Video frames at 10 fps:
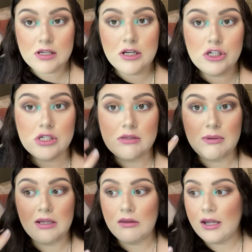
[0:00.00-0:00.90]
of just
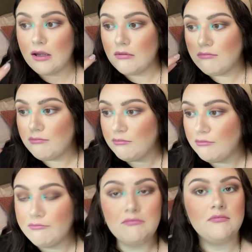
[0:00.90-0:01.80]
being like,
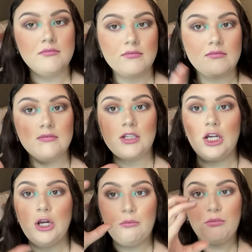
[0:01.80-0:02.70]

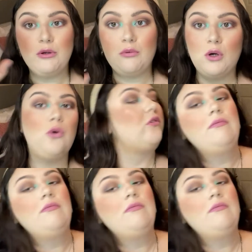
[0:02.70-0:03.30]
you know, blue gold.